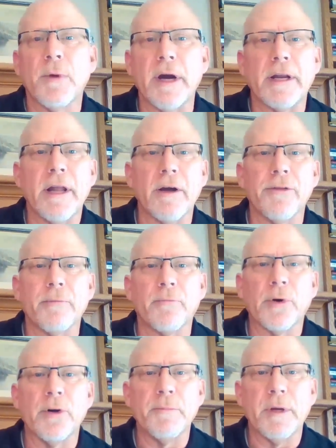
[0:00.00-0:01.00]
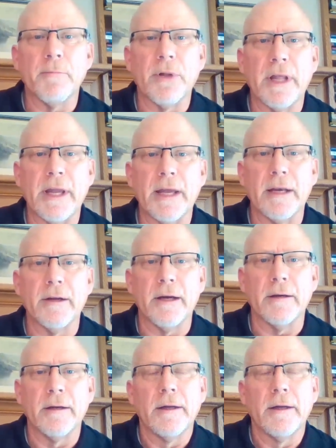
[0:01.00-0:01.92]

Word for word: Swine Health Improvement Plan